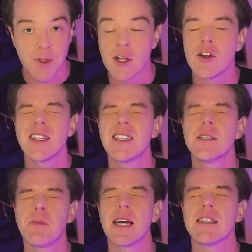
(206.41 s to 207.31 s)
I know this
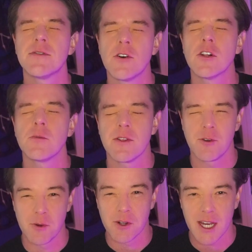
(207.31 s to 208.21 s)
is base. Follow me
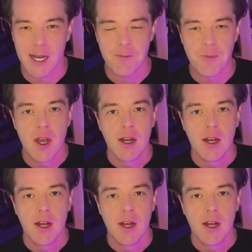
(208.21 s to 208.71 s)
through it, okay?